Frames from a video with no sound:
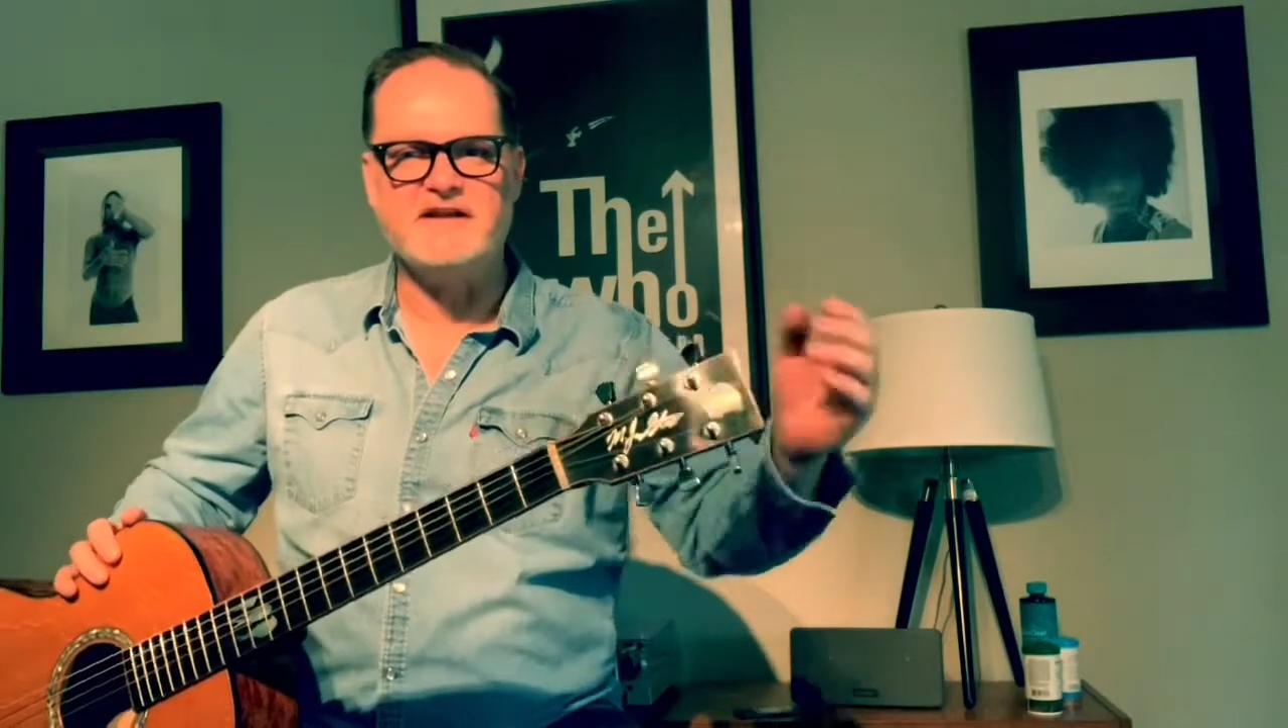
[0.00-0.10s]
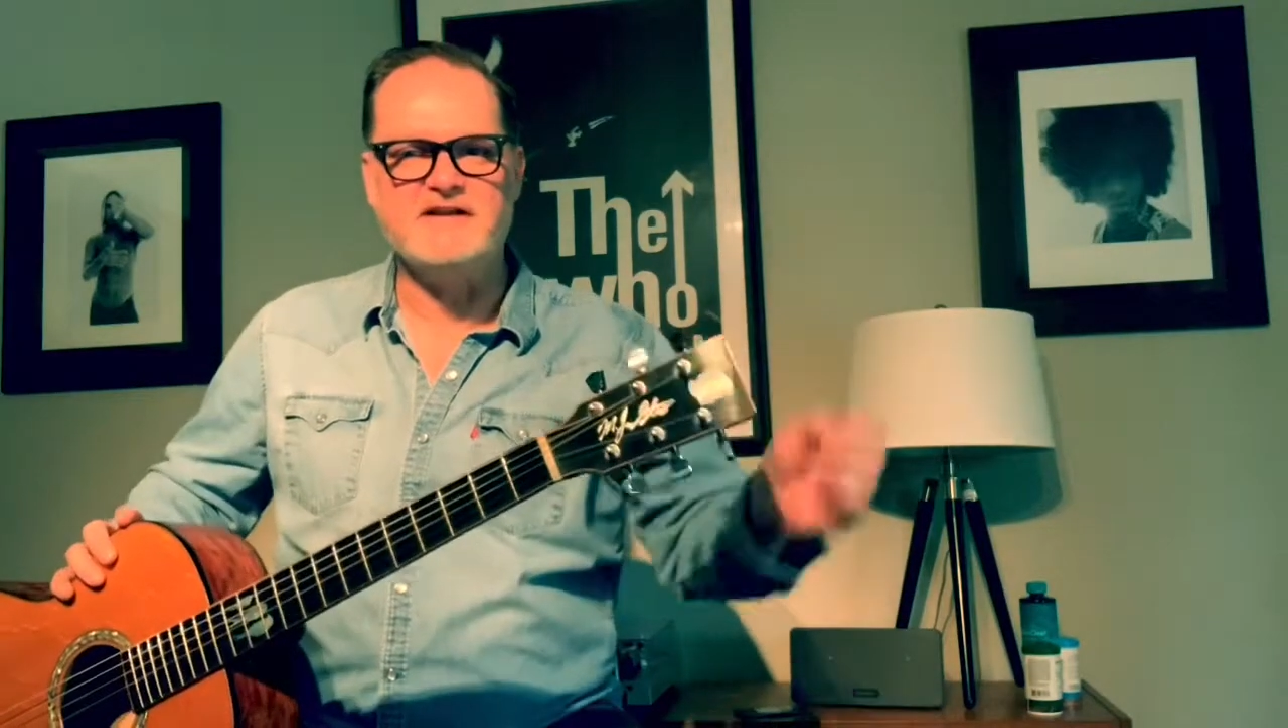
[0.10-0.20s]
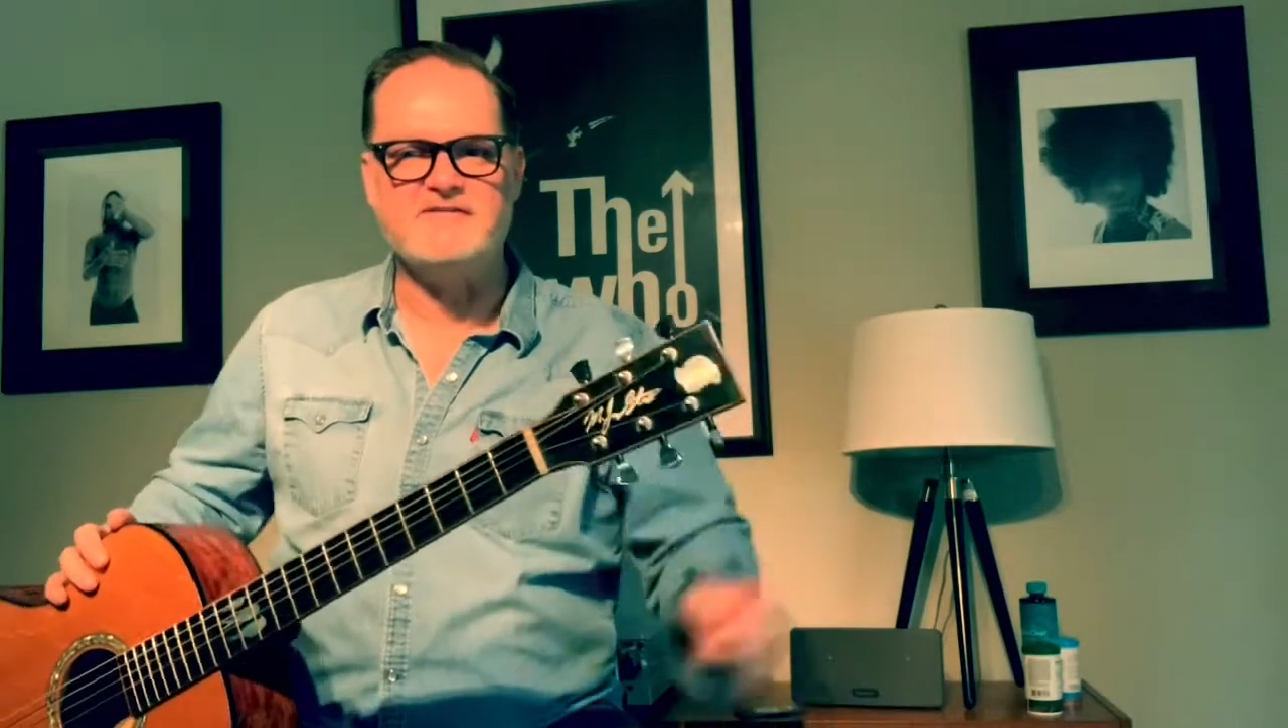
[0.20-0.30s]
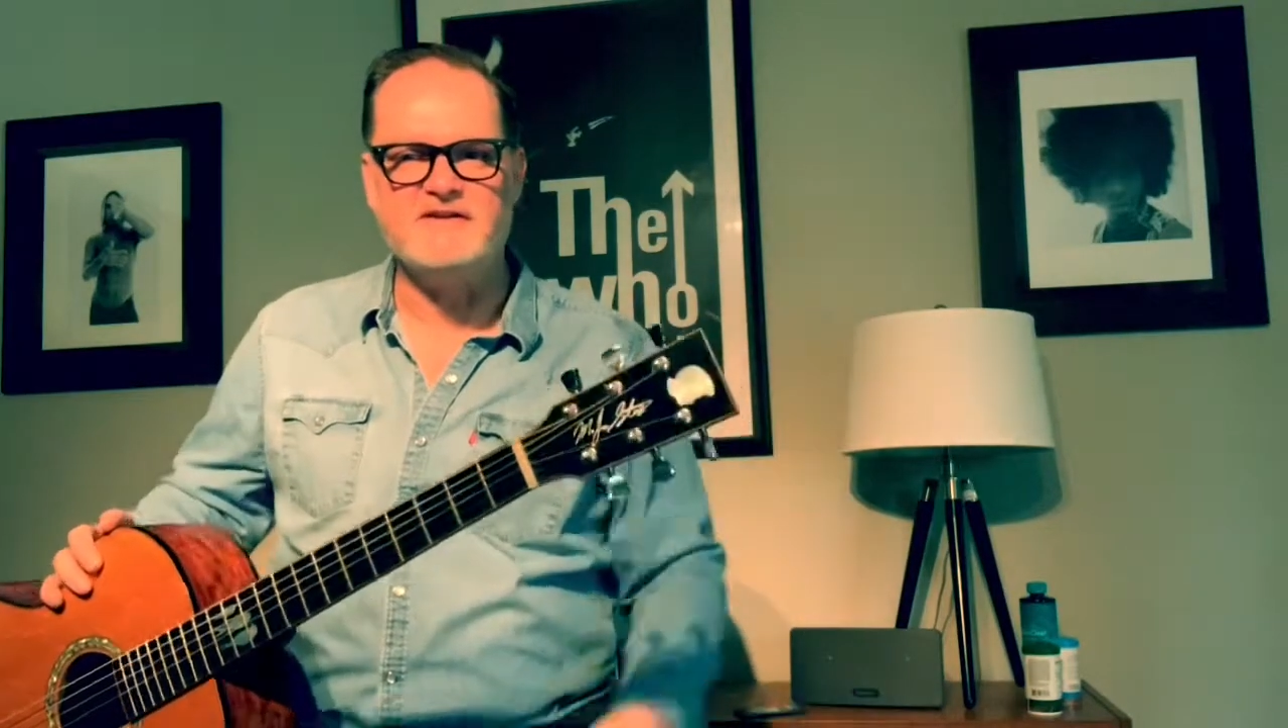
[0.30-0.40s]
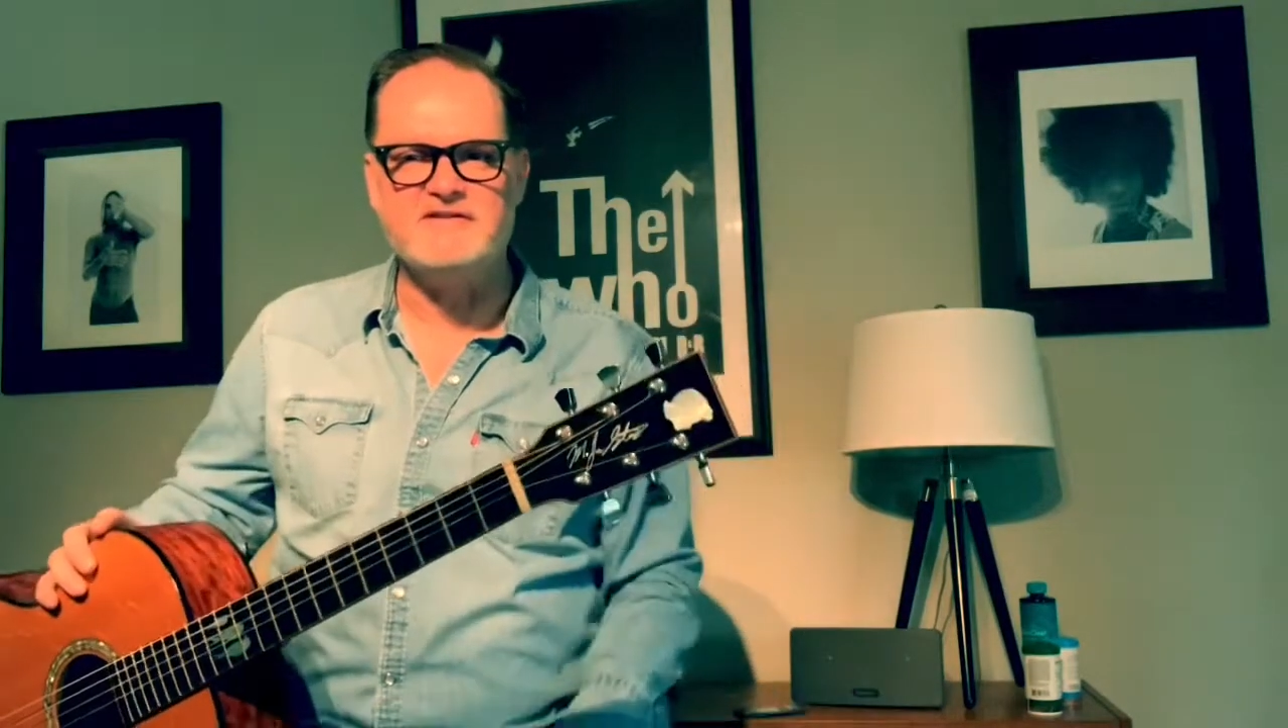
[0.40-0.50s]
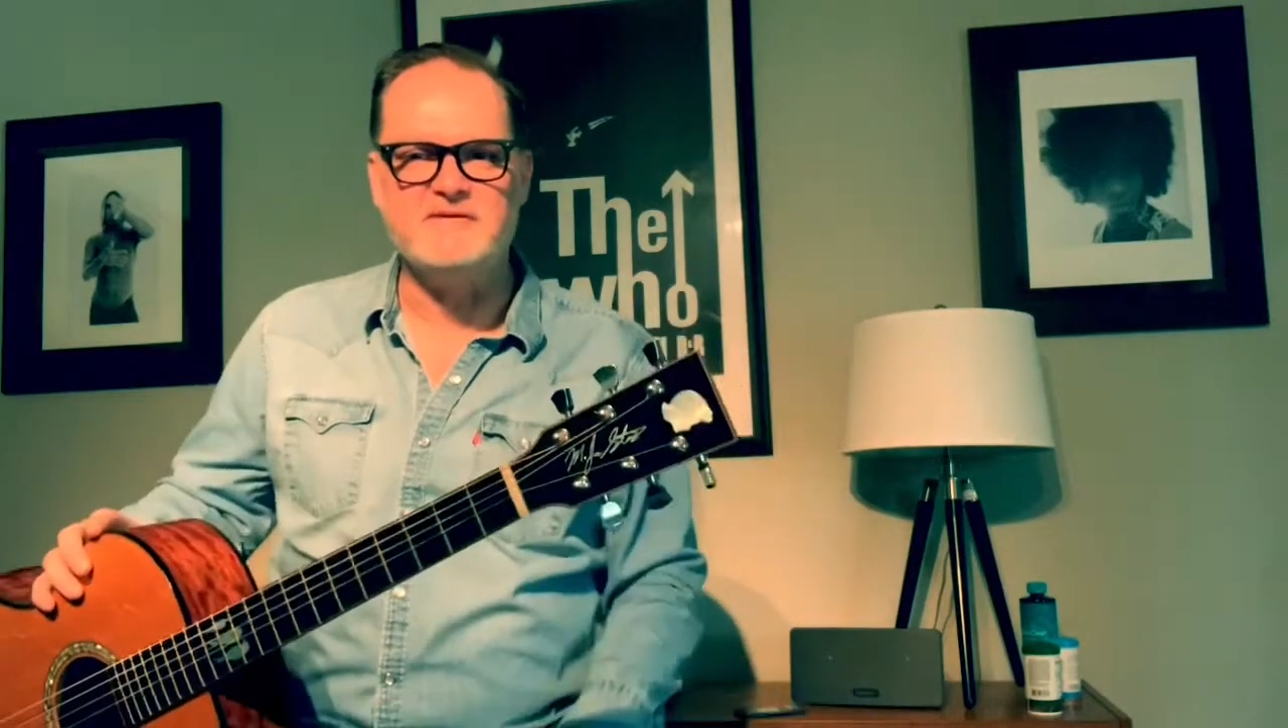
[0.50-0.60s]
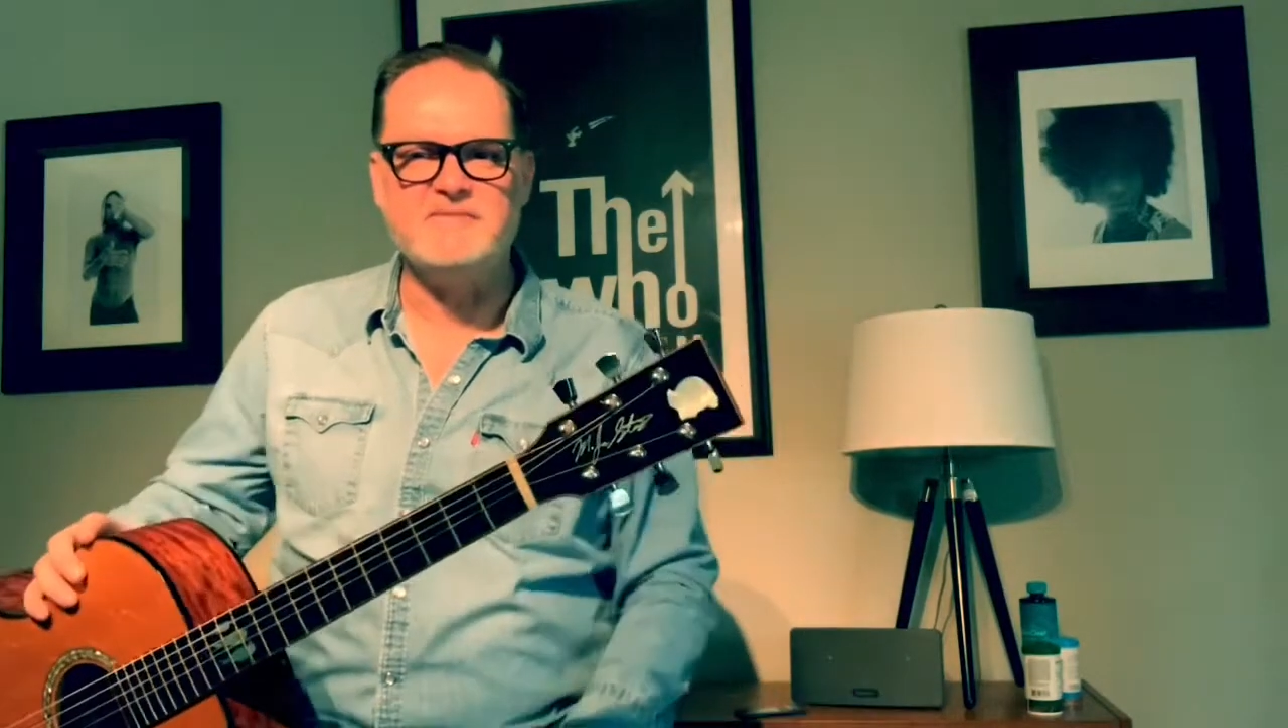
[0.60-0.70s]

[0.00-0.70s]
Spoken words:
and it's all done